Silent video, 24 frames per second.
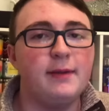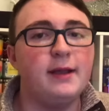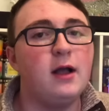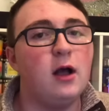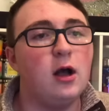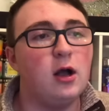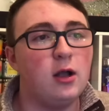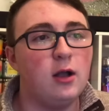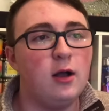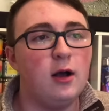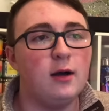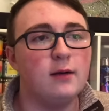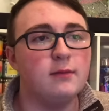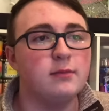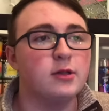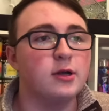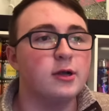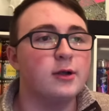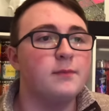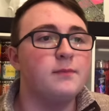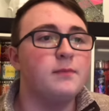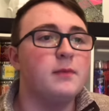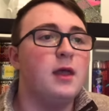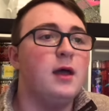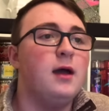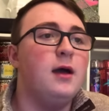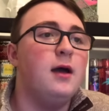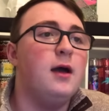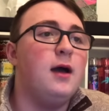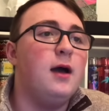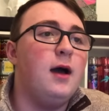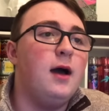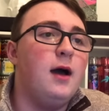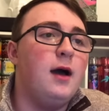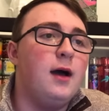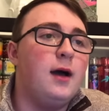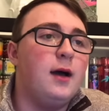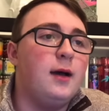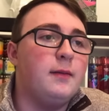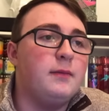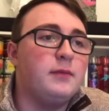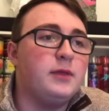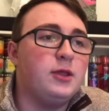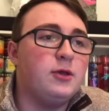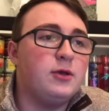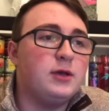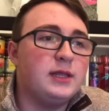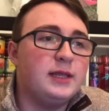Pecan Cobbler,
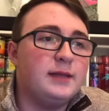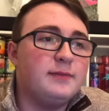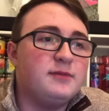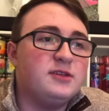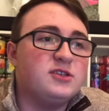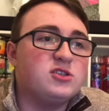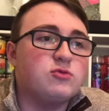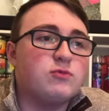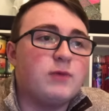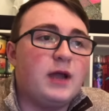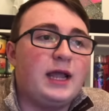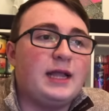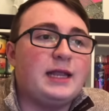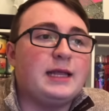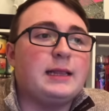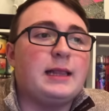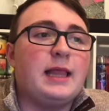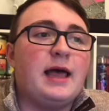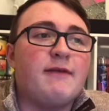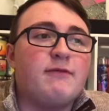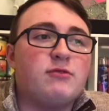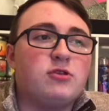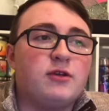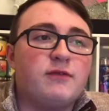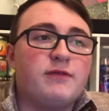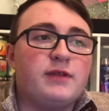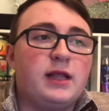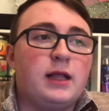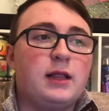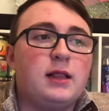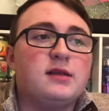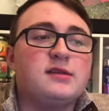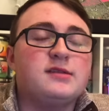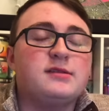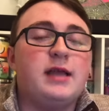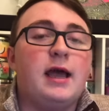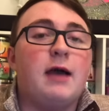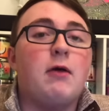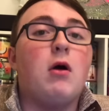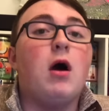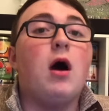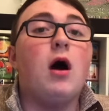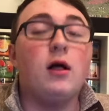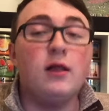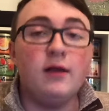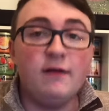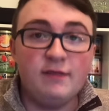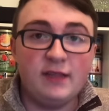Eucalyptus Rain, and Lavender Vanilla. Now,
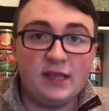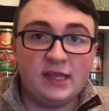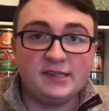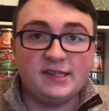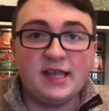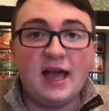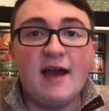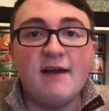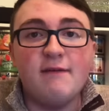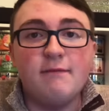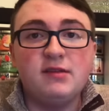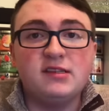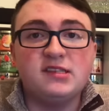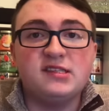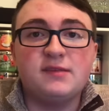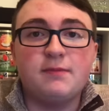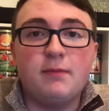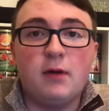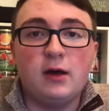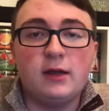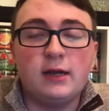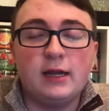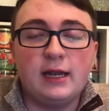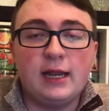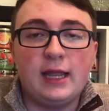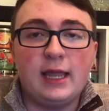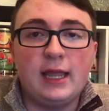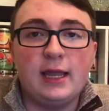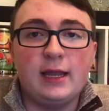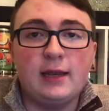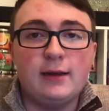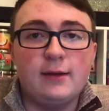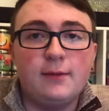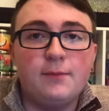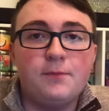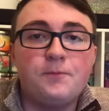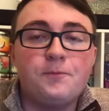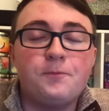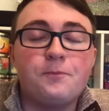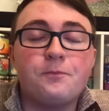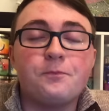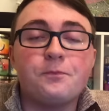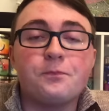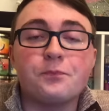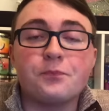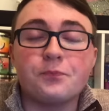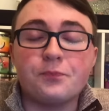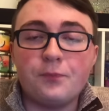all of these have been spotted in
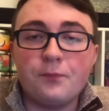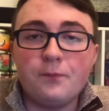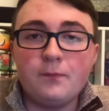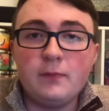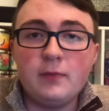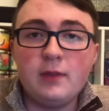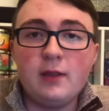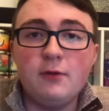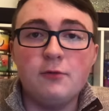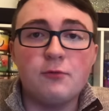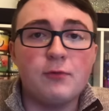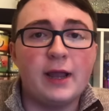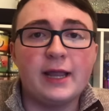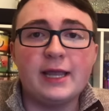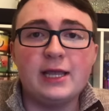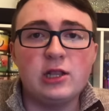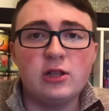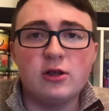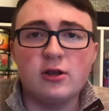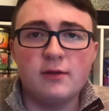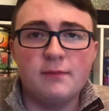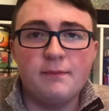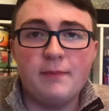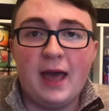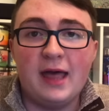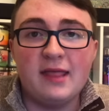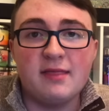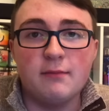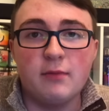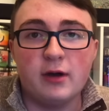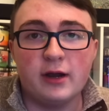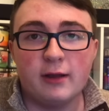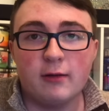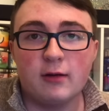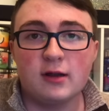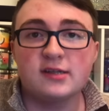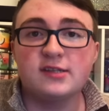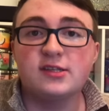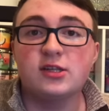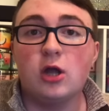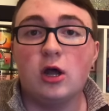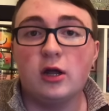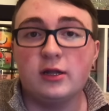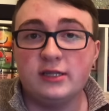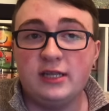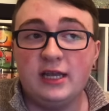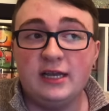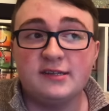regular Bath & Body Works
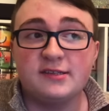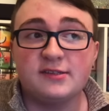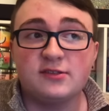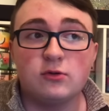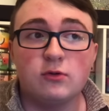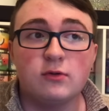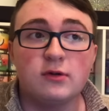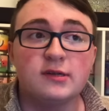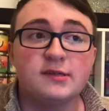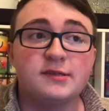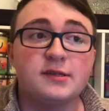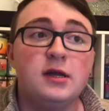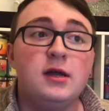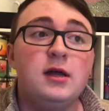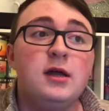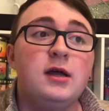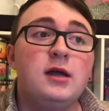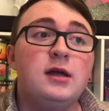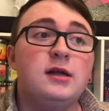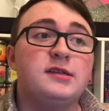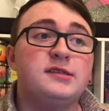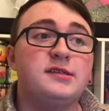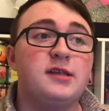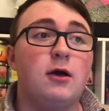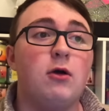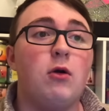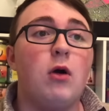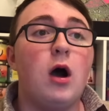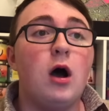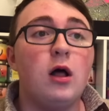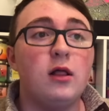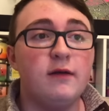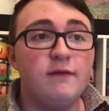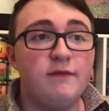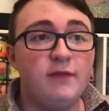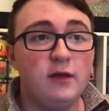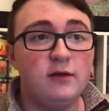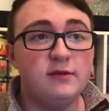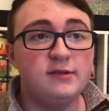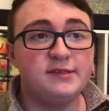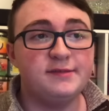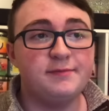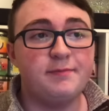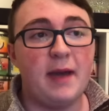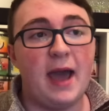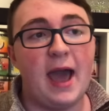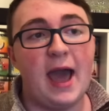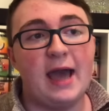non-test stores, so all of
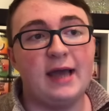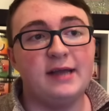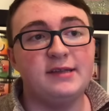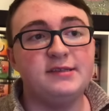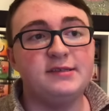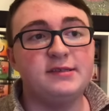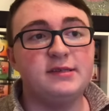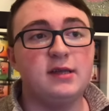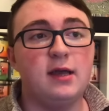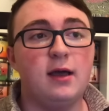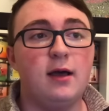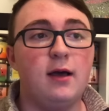those passed.